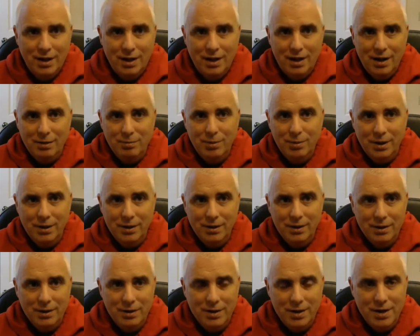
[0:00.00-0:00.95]
Uh,
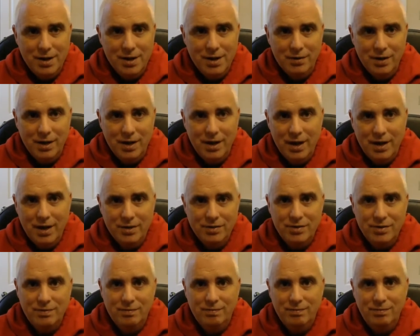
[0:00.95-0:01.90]
but, you know,
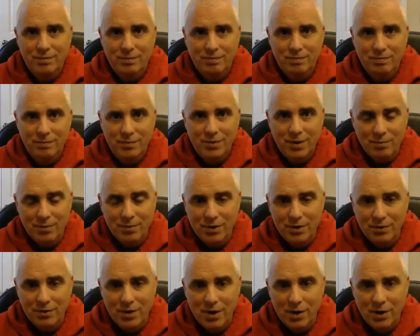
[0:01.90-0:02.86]
as some of
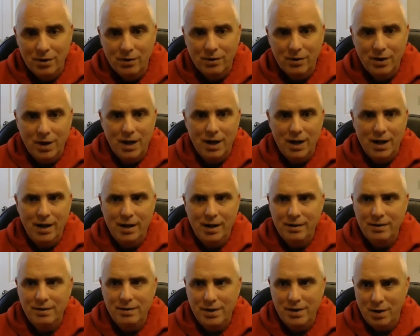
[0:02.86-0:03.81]
you know, uh,
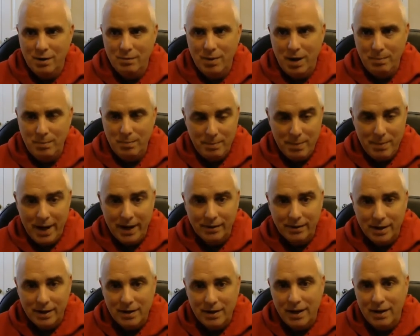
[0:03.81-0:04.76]
you know, my, my
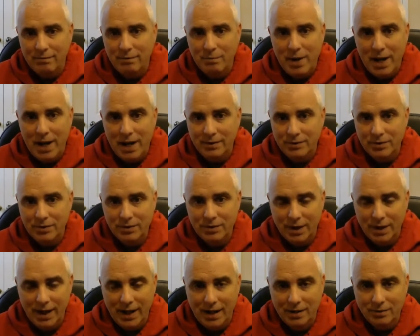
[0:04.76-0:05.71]
background, I have a master's
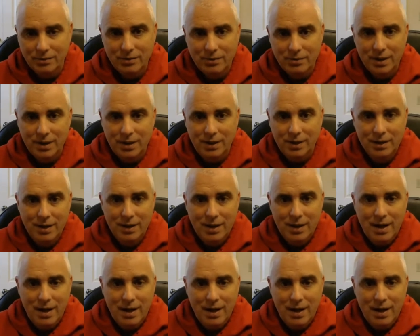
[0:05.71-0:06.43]
in counseling.